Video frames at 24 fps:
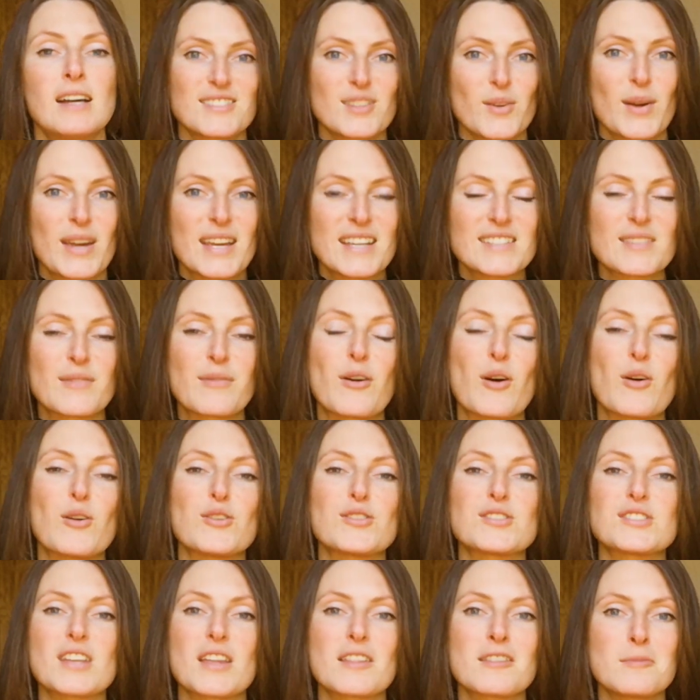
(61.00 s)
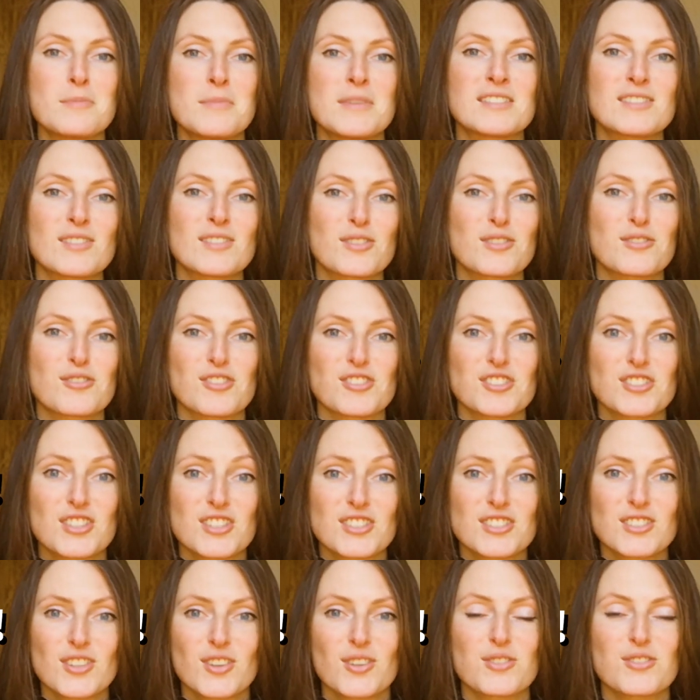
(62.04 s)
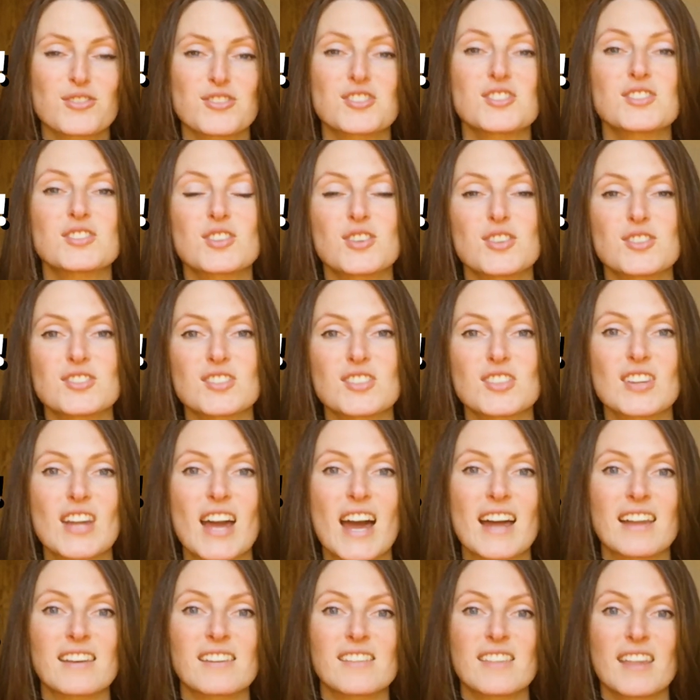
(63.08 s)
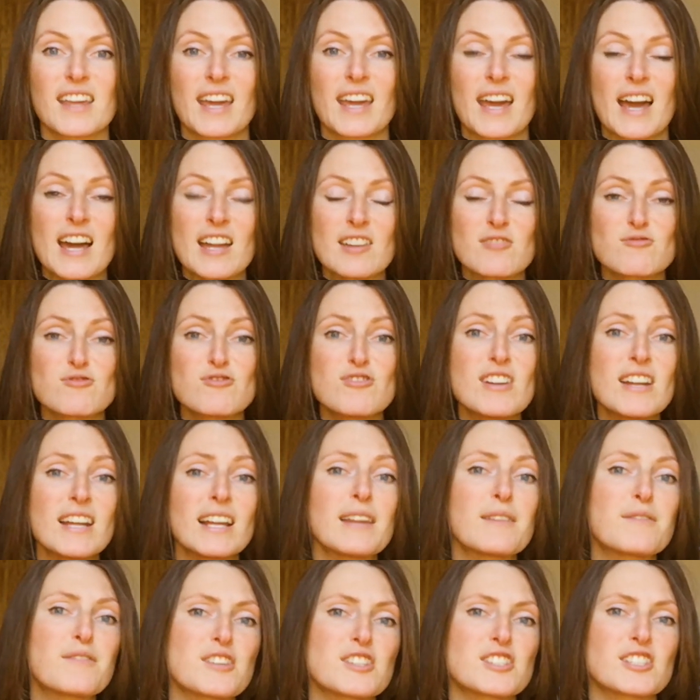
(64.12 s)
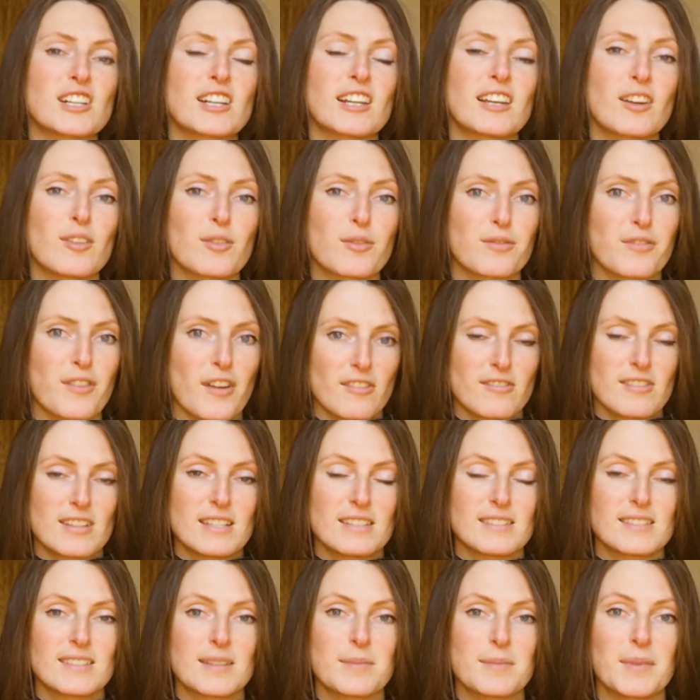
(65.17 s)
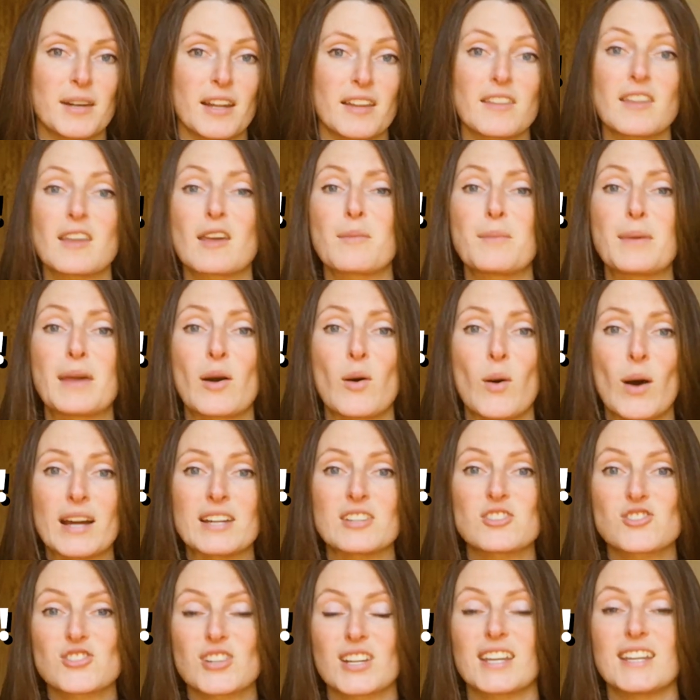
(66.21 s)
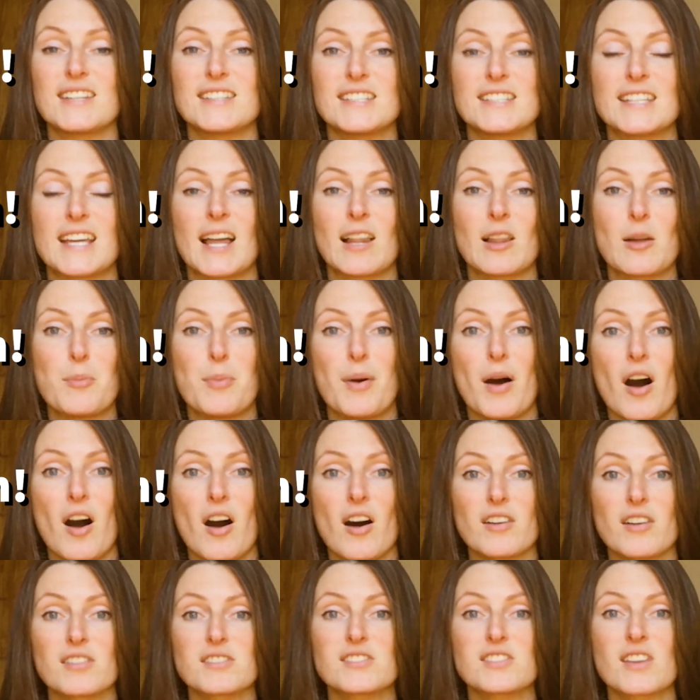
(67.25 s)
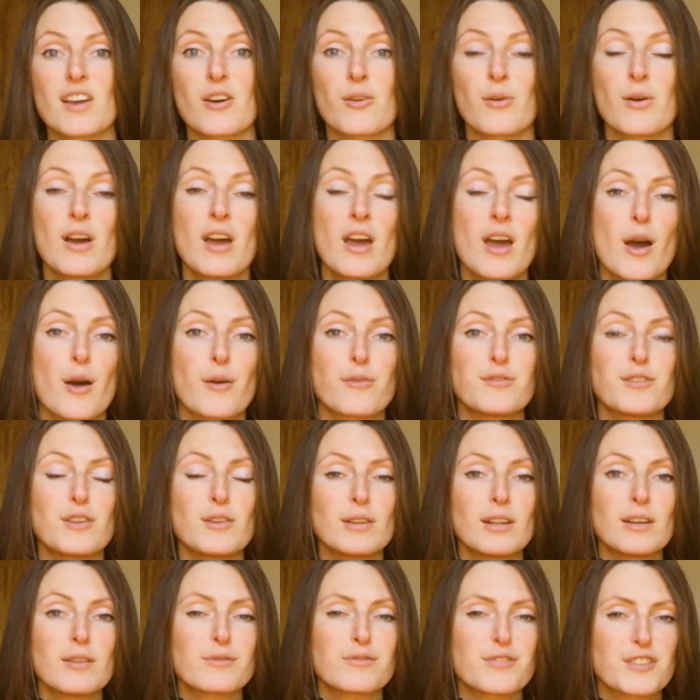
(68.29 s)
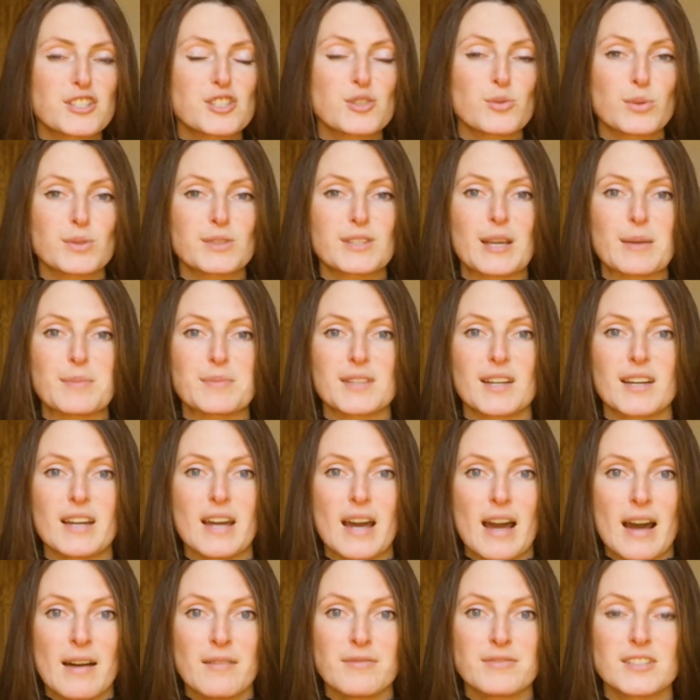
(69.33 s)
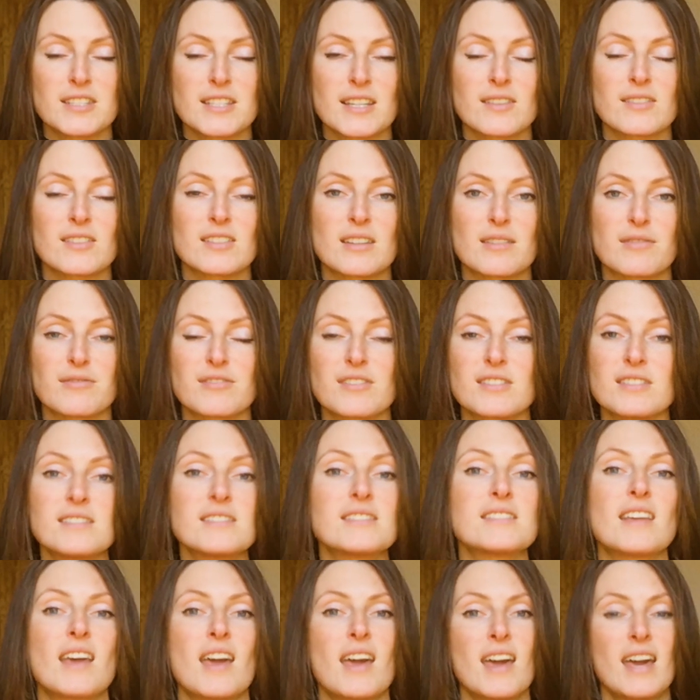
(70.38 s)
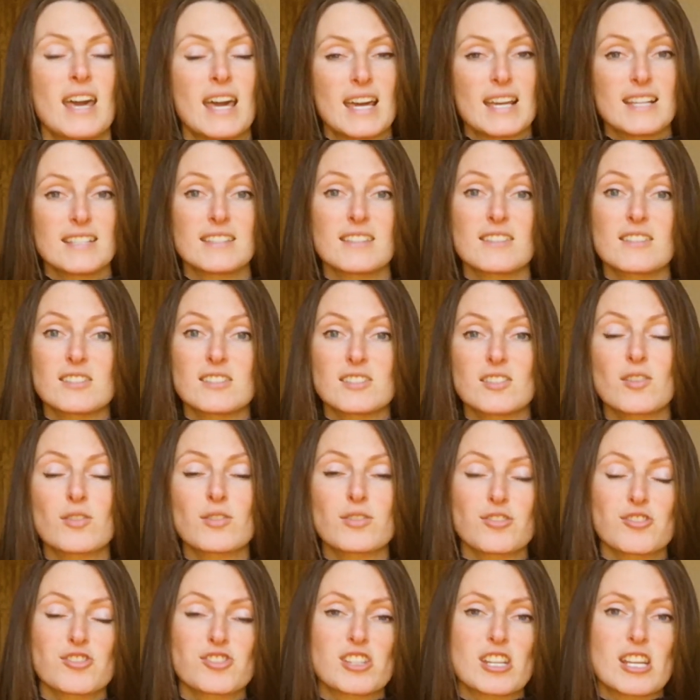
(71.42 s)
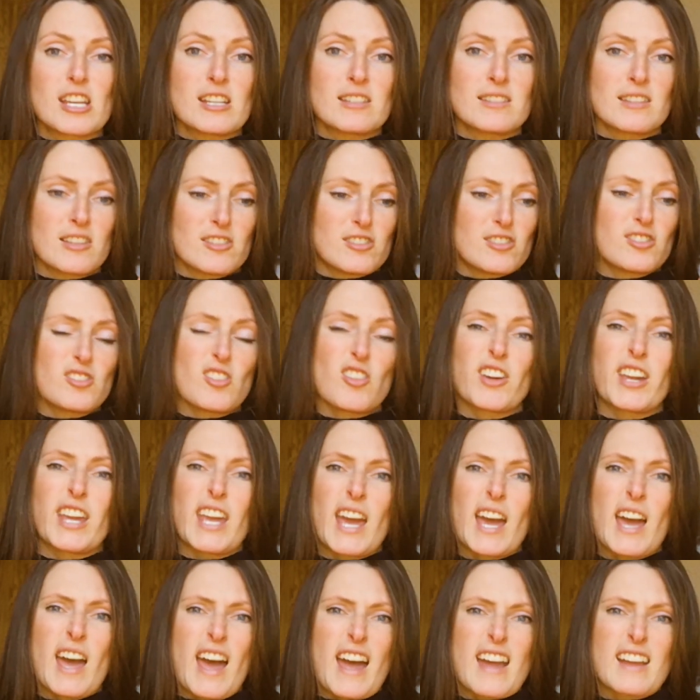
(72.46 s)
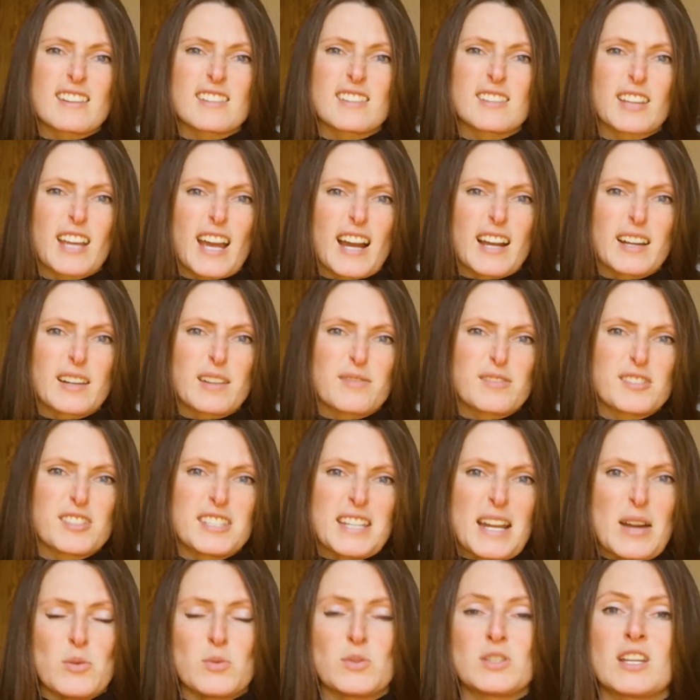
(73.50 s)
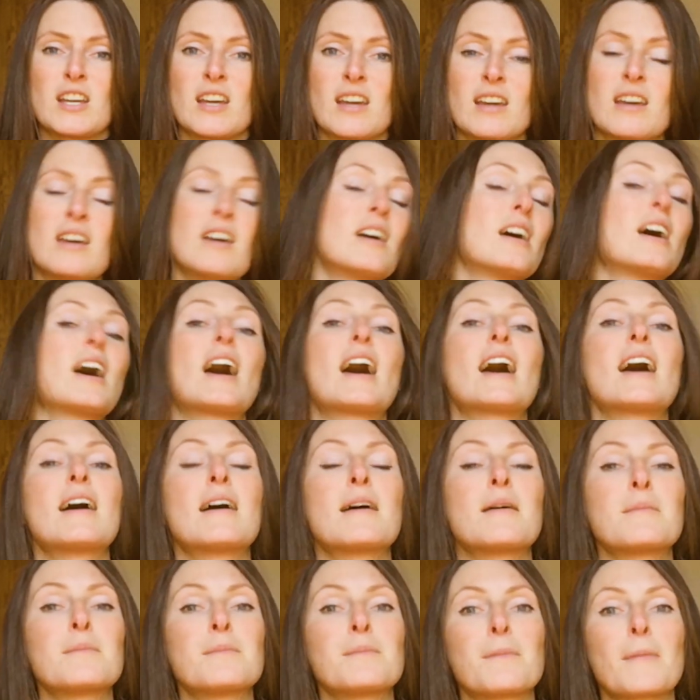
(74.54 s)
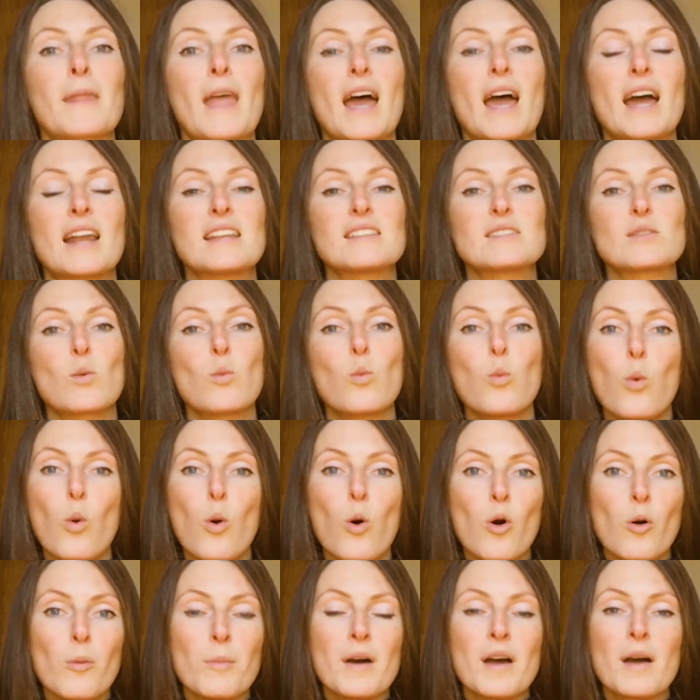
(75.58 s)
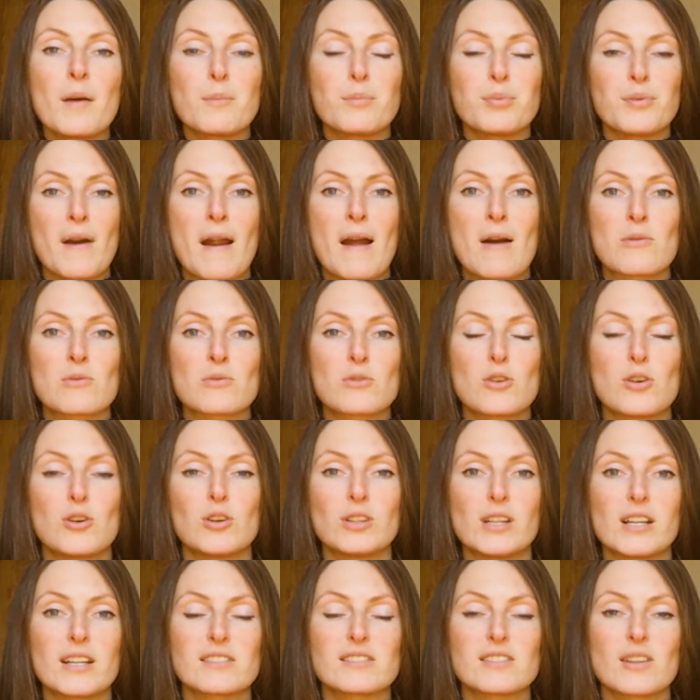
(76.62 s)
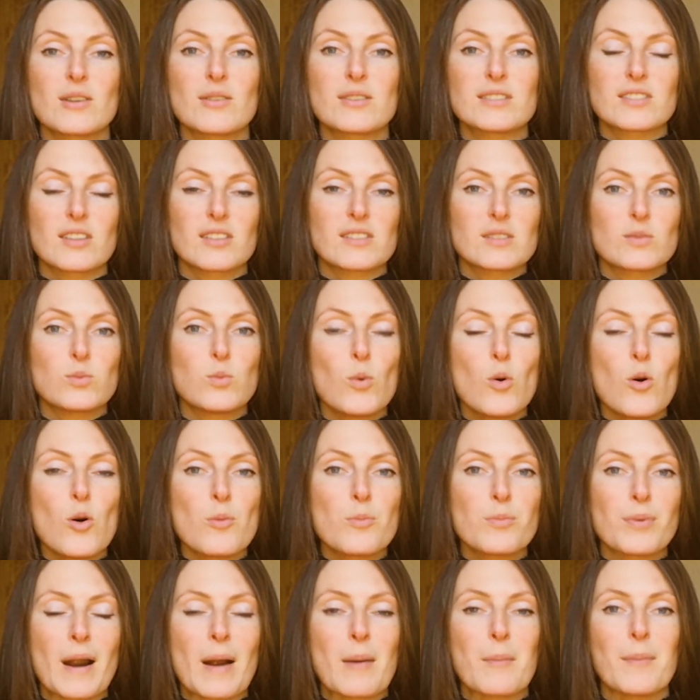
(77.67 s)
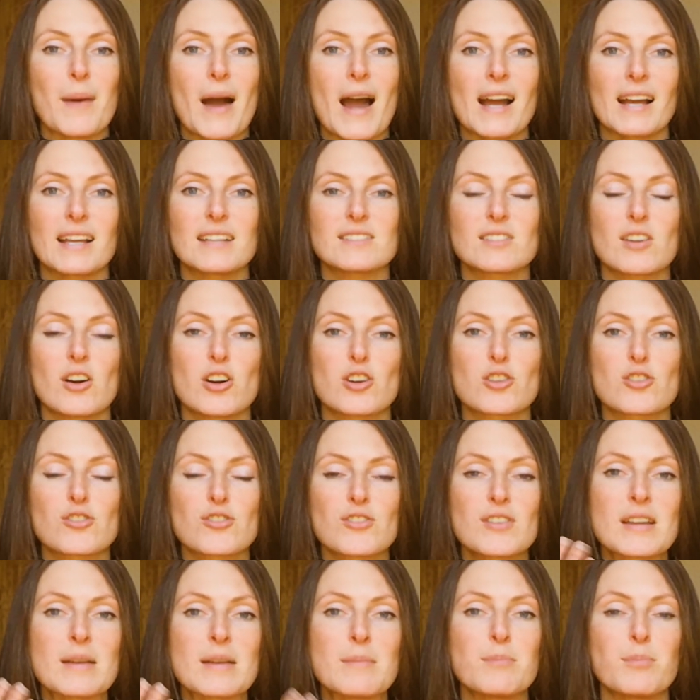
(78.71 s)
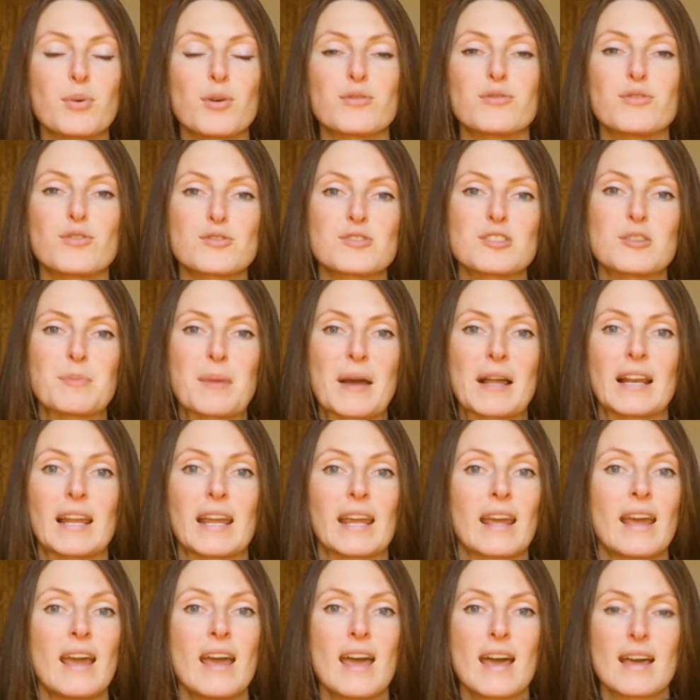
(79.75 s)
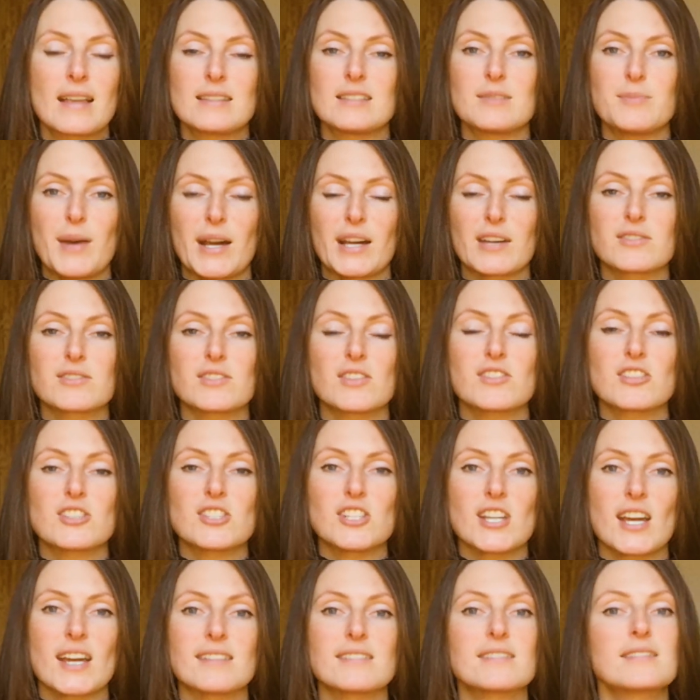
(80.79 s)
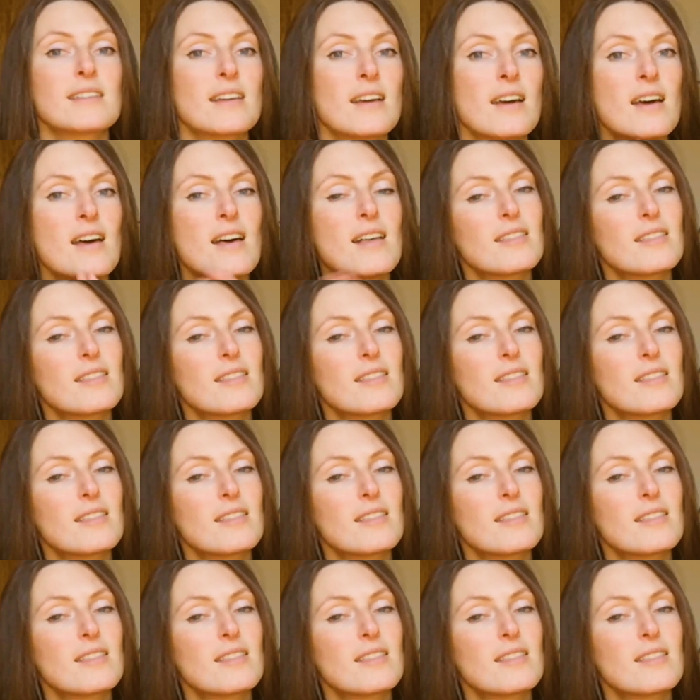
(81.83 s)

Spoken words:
So it is of course the mistle thrush, the song thrush's cousin, and they can really visually look very similar. They can be quite tricky to tell apart. So a few little visual tips I have to tell the difference is that the song thrush is stockier and kind of stouter, and it's a warmer brown colour. So it's got this warm brown back, it's got a cream buff underbelly and speckles on the chest.